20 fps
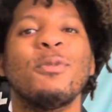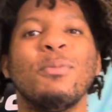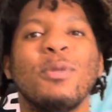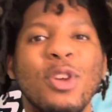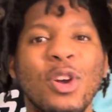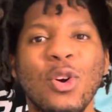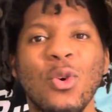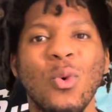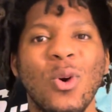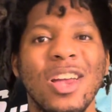the
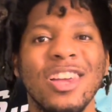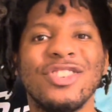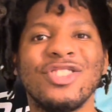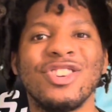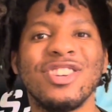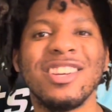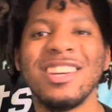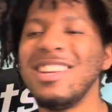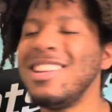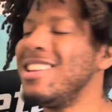equation,
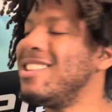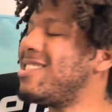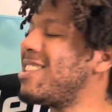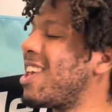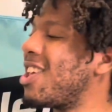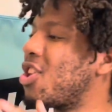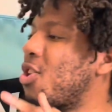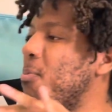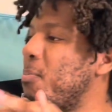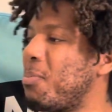it is a
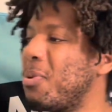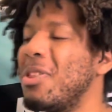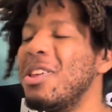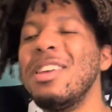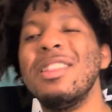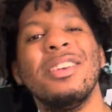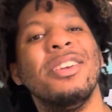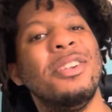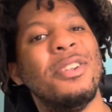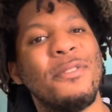
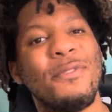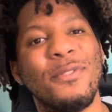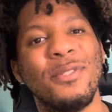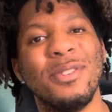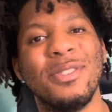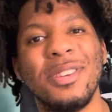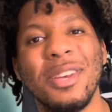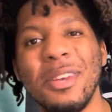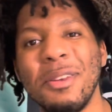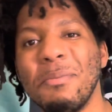completely different
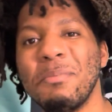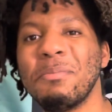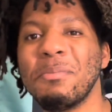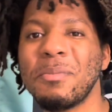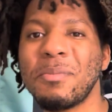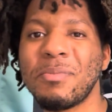team.